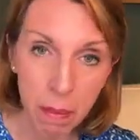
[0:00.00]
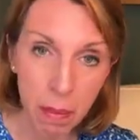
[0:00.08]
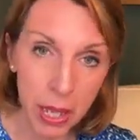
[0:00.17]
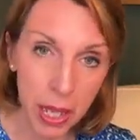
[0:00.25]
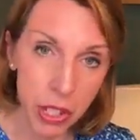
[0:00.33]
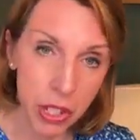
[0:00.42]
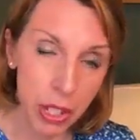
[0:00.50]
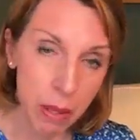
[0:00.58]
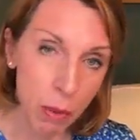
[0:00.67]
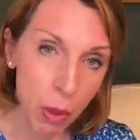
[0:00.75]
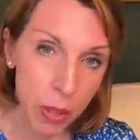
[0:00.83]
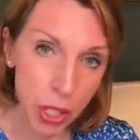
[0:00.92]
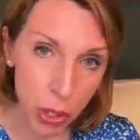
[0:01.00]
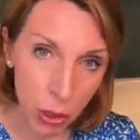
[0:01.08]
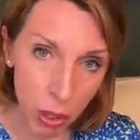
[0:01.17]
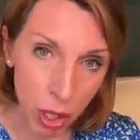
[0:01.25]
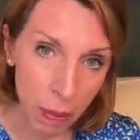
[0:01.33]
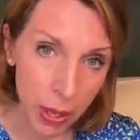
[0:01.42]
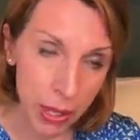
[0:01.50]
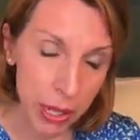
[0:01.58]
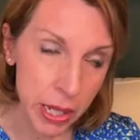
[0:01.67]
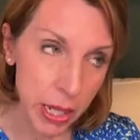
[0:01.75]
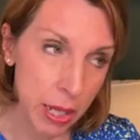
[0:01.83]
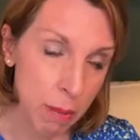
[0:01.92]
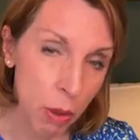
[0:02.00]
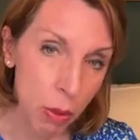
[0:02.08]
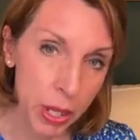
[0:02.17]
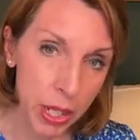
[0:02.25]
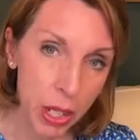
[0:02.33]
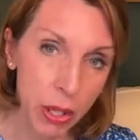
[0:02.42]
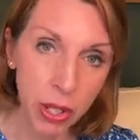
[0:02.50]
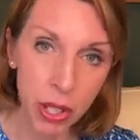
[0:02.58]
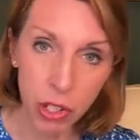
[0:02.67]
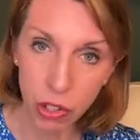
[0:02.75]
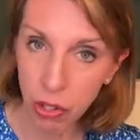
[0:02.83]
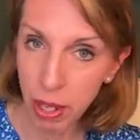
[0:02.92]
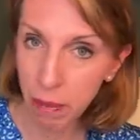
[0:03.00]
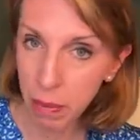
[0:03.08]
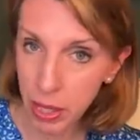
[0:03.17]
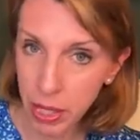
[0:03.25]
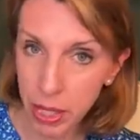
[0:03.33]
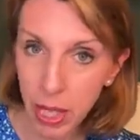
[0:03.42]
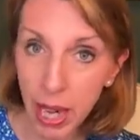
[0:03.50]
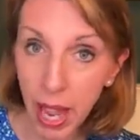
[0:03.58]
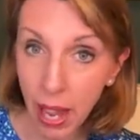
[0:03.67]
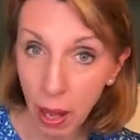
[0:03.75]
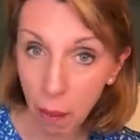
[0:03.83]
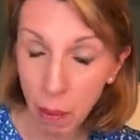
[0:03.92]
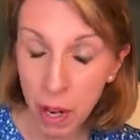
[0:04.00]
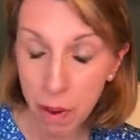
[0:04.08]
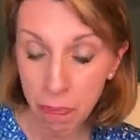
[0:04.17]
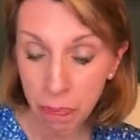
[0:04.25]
but actually the more we talk about it, the more we know that treatments can help.